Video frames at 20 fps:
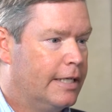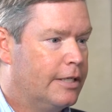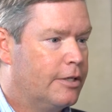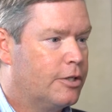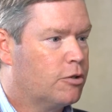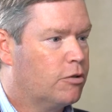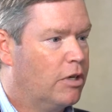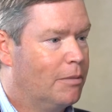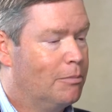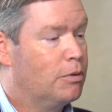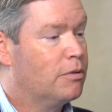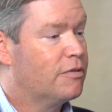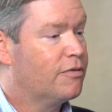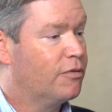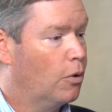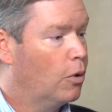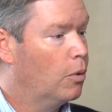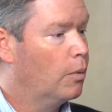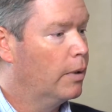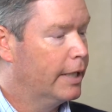industry moves
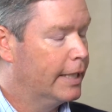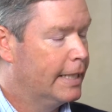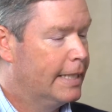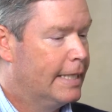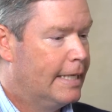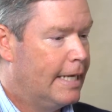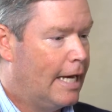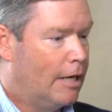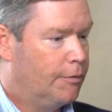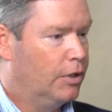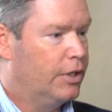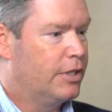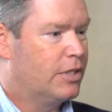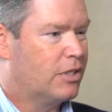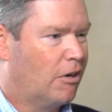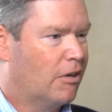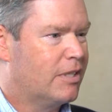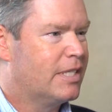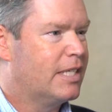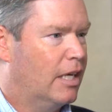forward and really
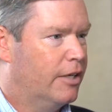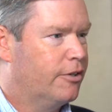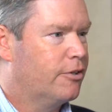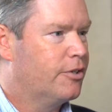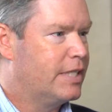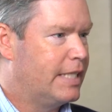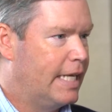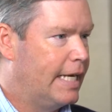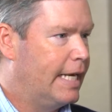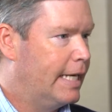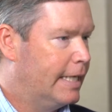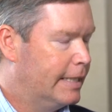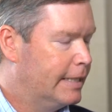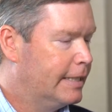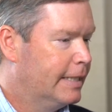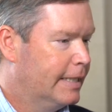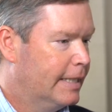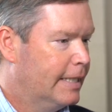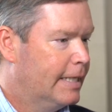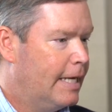starts to understand